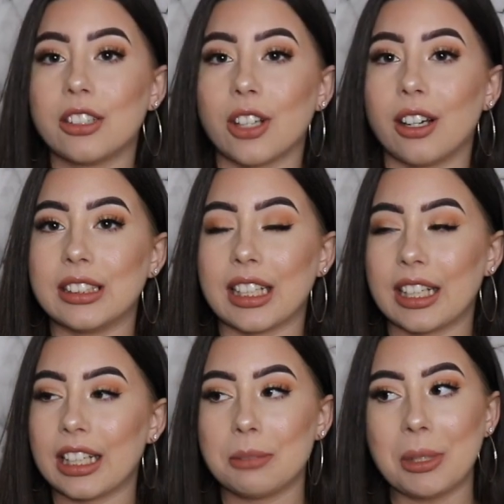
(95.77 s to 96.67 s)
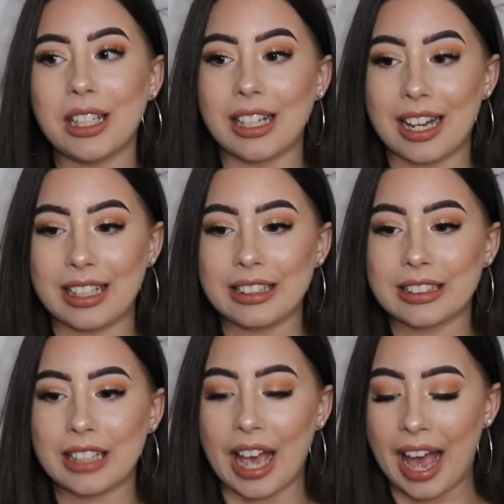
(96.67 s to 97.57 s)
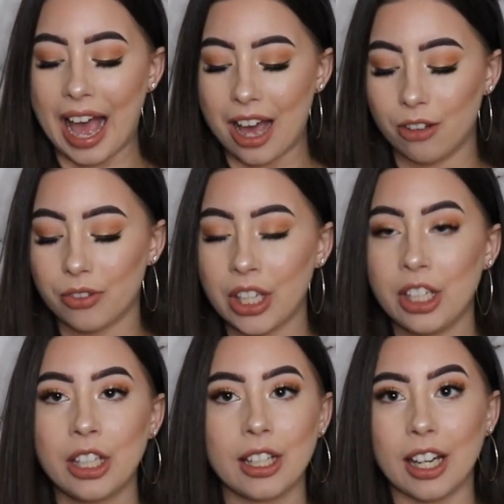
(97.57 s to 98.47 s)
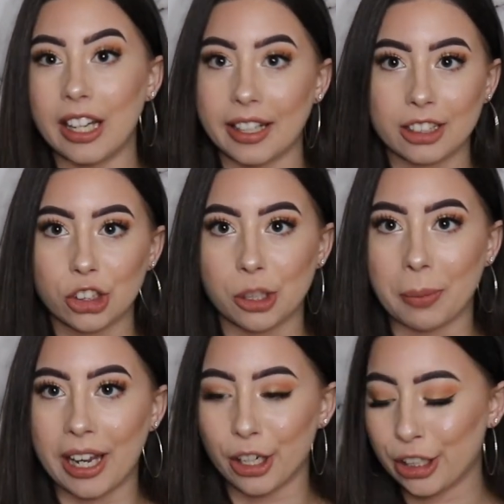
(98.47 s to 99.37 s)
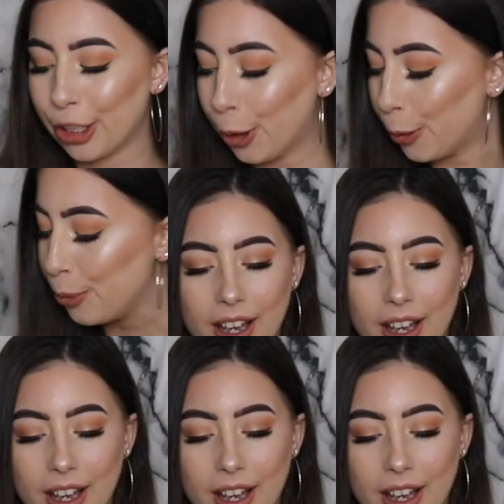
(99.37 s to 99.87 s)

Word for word: so I was like, it'd be nice to have an extra pair, you know?